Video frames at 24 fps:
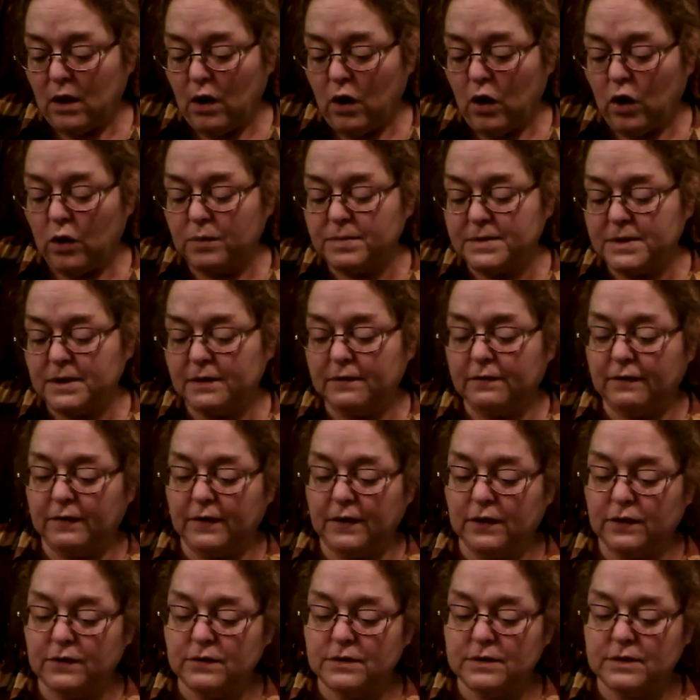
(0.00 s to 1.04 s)
Hopes and
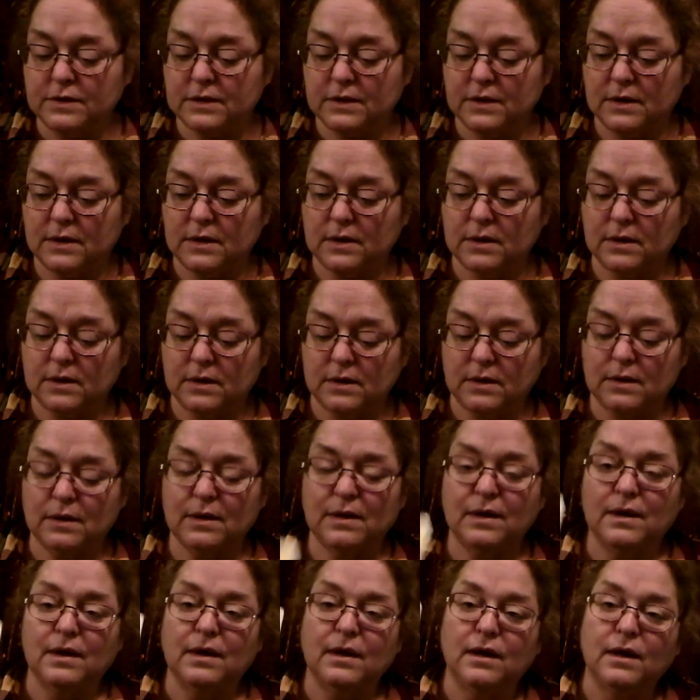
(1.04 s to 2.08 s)
Fears,
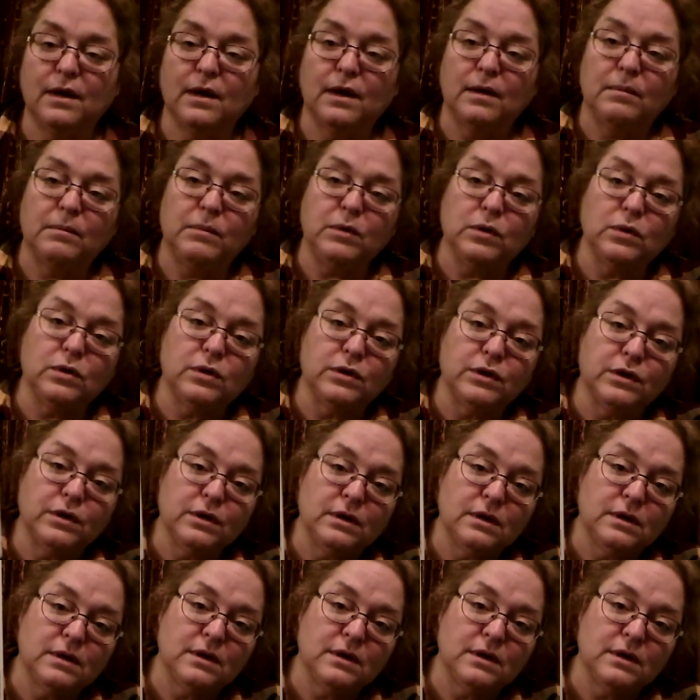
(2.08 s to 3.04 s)
Mueller.